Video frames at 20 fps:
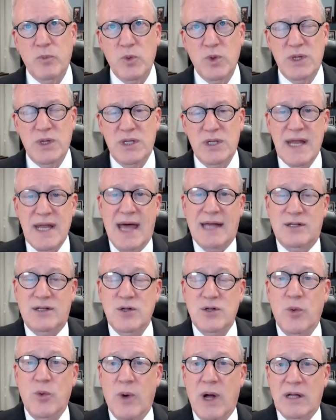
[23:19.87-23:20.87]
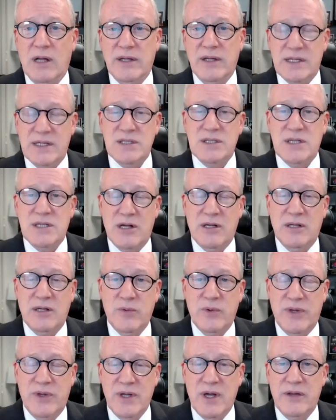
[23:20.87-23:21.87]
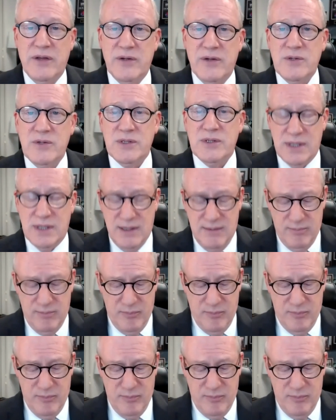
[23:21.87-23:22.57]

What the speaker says: did not do well necessarily with the others,